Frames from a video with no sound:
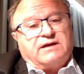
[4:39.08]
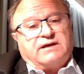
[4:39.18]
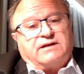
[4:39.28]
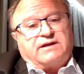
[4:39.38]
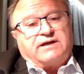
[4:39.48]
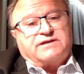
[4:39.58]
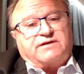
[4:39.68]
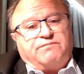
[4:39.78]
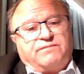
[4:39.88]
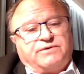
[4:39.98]
there's
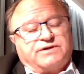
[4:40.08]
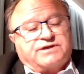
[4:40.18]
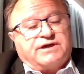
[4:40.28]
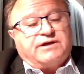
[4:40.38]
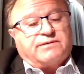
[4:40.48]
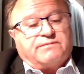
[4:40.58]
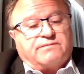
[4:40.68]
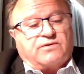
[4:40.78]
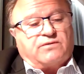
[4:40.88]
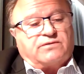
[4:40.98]
a
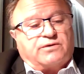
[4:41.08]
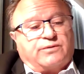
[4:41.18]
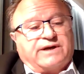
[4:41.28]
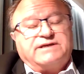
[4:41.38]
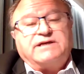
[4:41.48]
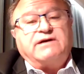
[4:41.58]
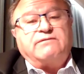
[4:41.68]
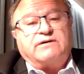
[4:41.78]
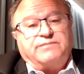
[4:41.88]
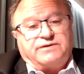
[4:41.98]
museum called the Red
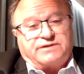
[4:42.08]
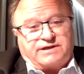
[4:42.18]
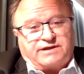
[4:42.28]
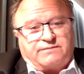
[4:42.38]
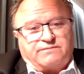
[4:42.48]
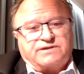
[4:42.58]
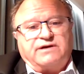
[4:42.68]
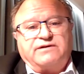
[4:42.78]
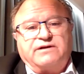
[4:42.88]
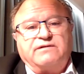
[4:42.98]
Terror Museum,
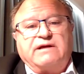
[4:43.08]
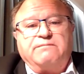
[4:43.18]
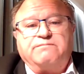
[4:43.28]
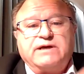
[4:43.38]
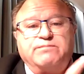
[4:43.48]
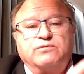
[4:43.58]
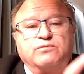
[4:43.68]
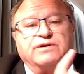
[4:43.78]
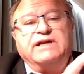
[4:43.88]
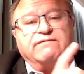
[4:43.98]
so that people
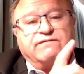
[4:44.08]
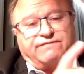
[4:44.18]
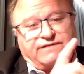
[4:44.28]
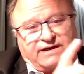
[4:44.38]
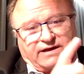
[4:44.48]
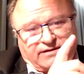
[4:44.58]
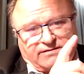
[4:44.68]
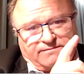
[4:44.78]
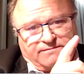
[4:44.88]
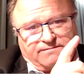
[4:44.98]
will never forget
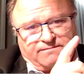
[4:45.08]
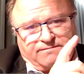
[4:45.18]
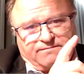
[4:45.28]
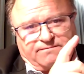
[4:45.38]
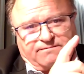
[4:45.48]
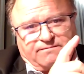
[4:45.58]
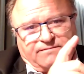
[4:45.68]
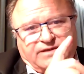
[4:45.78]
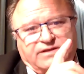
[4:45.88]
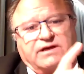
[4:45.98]

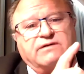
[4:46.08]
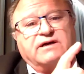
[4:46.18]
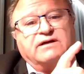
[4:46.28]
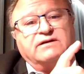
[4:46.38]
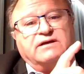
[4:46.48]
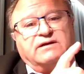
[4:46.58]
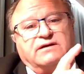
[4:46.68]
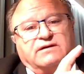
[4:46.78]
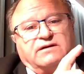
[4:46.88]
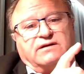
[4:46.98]
the terror
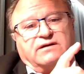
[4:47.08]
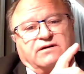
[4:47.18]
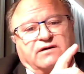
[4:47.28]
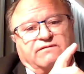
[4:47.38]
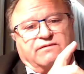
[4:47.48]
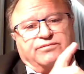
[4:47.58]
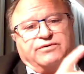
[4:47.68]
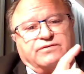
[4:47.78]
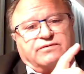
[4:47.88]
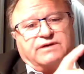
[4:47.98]
of a
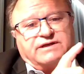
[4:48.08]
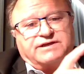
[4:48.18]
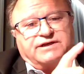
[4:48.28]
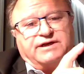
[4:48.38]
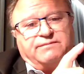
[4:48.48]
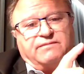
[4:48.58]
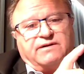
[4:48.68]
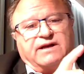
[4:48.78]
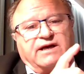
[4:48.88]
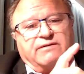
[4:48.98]
brutal regime
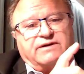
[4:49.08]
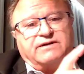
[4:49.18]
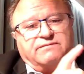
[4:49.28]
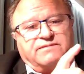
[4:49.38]
and how it